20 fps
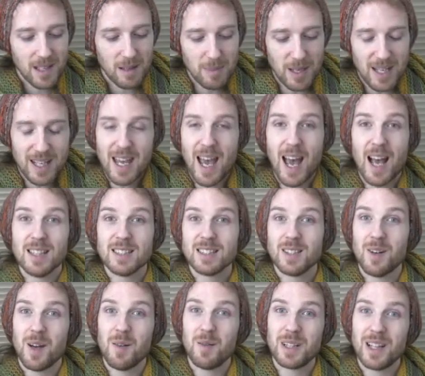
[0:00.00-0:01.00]
But yeah,
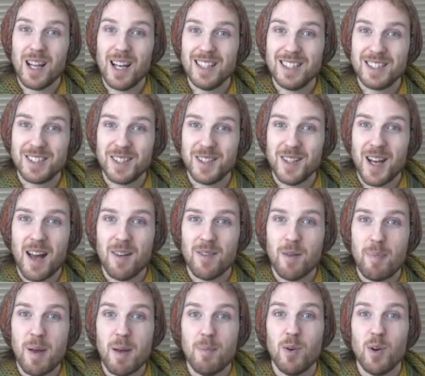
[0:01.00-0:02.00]
so I would like to have
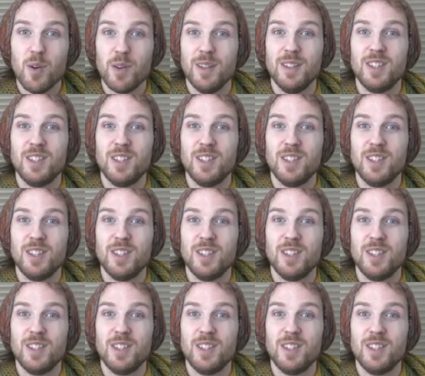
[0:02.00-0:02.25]
a bit more